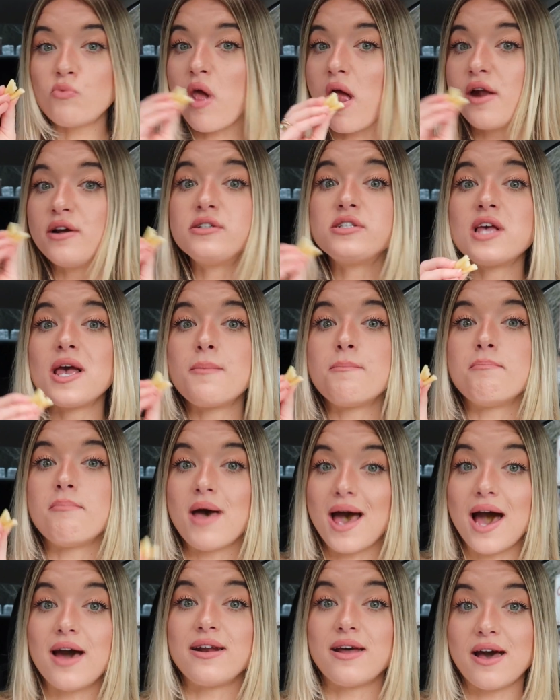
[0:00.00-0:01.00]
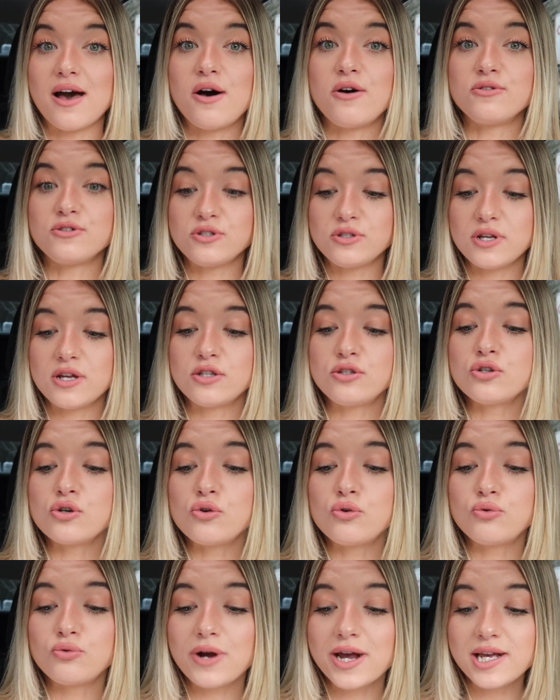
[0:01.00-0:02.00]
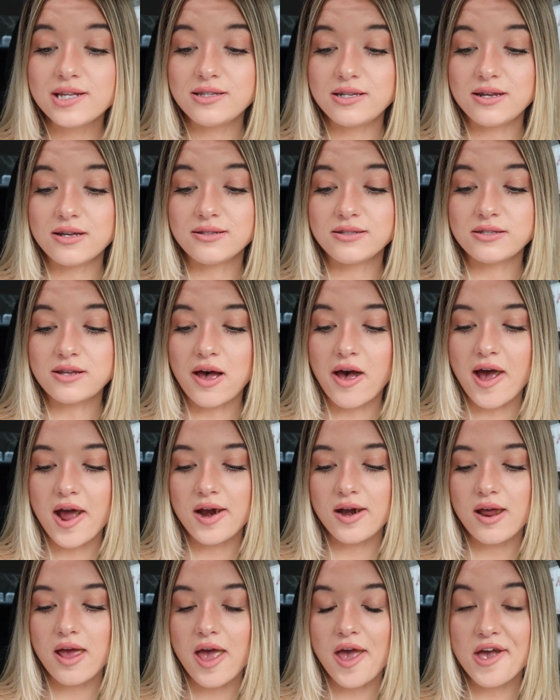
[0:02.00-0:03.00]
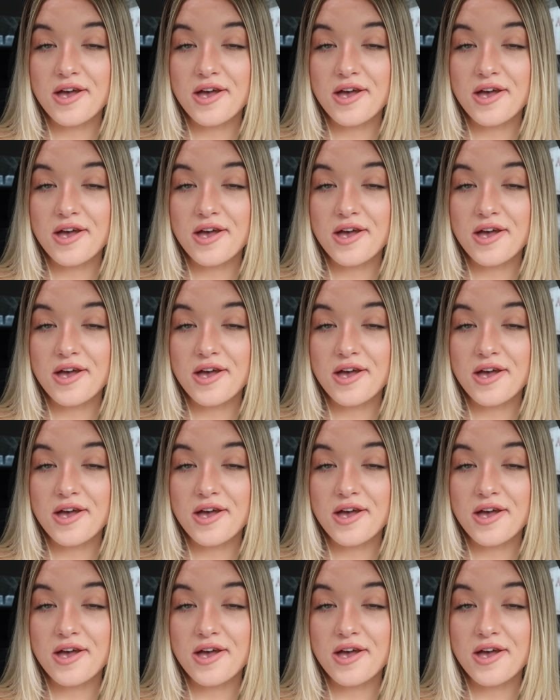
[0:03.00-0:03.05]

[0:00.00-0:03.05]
it was a madhouse. It's crazy inside.